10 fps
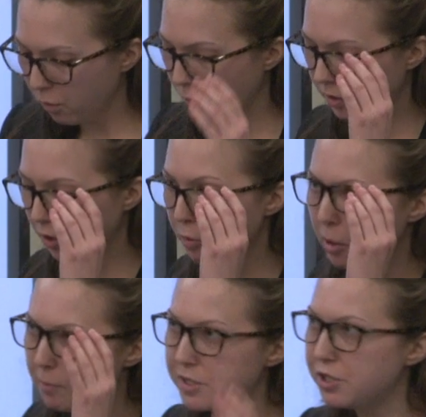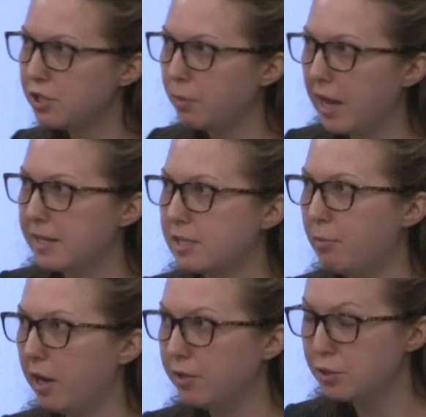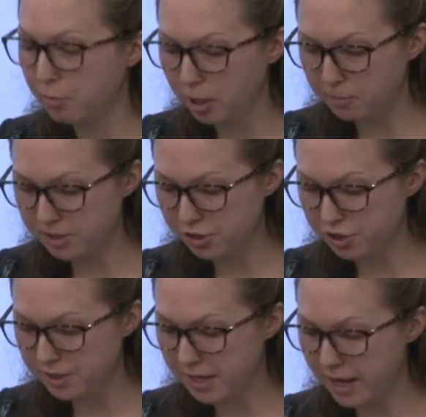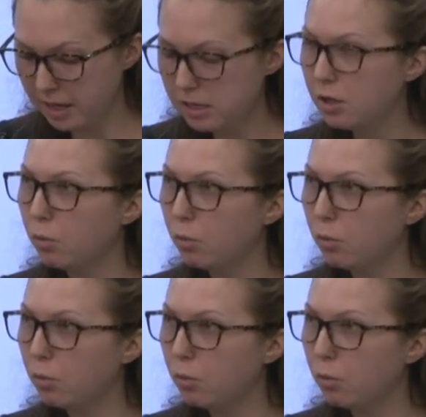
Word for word: The other proposition we asked about is Proposition ten,